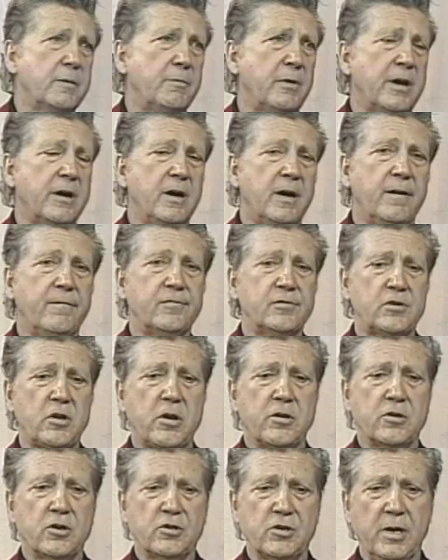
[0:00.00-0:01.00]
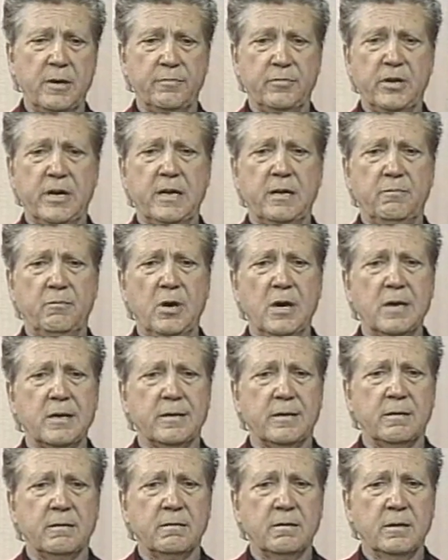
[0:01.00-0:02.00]
in my office. He says, I'm Dan
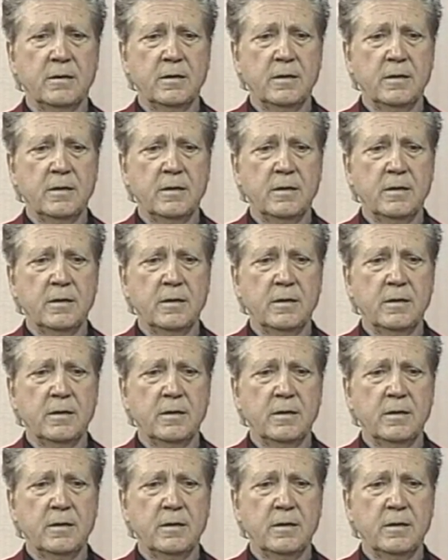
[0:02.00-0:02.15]
Martin.